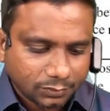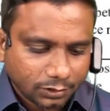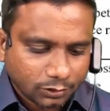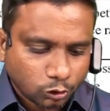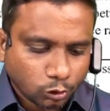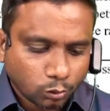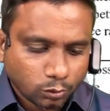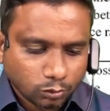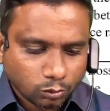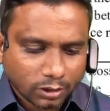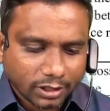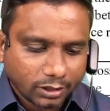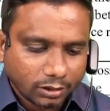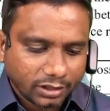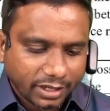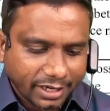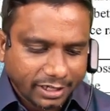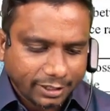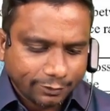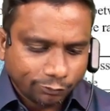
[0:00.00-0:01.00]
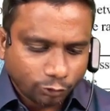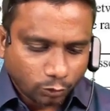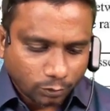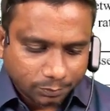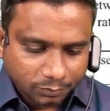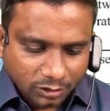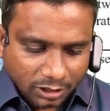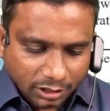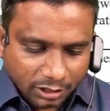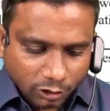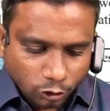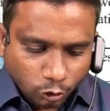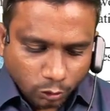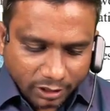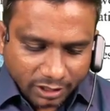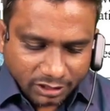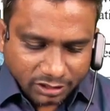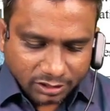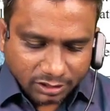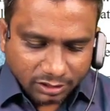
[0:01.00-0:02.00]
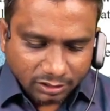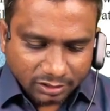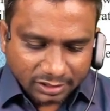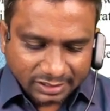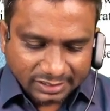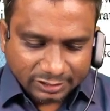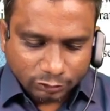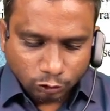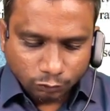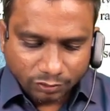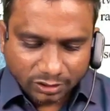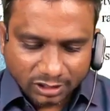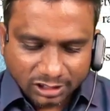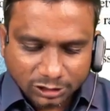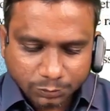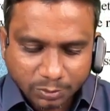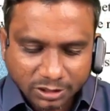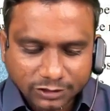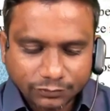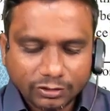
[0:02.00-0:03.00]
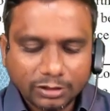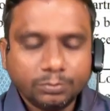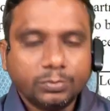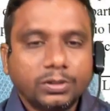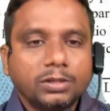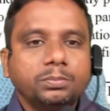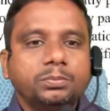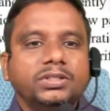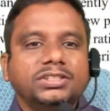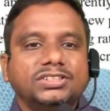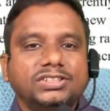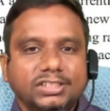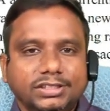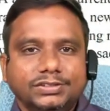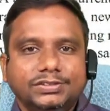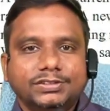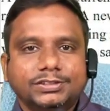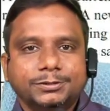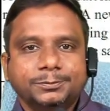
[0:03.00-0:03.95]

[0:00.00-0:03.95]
So okay, 84. Donation received for a specific purpose is,